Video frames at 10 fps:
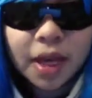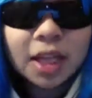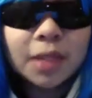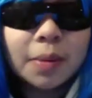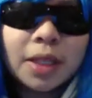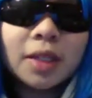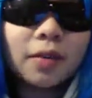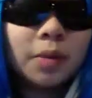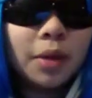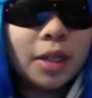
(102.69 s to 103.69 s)
Spend
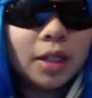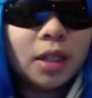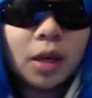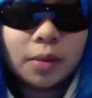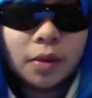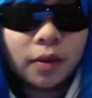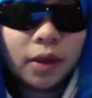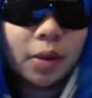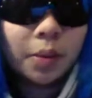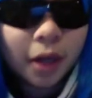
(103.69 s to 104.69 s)
several minutes to observe
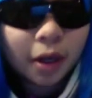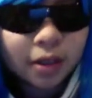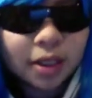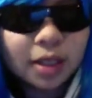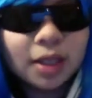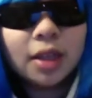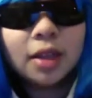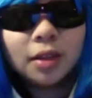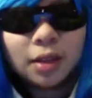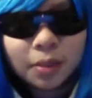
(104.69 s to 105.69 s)
their appearances,
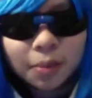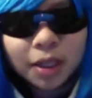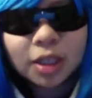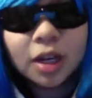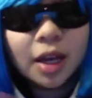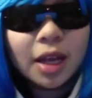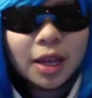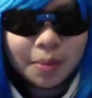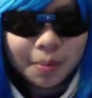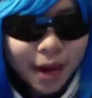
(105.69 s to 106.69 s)
their speech,
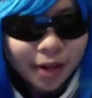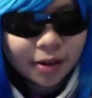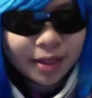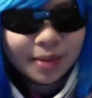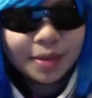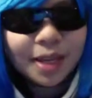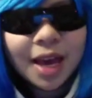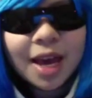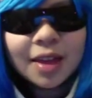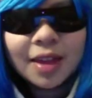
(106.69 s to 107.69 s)
their mannerisms,
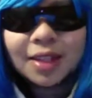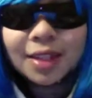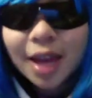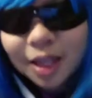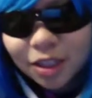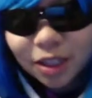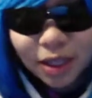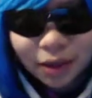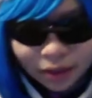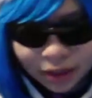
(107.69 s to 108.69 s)
the attention
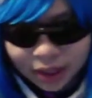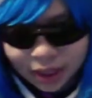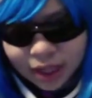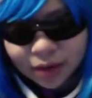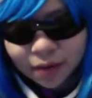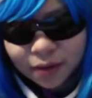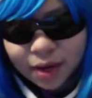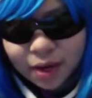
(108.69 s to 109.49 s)
they receive.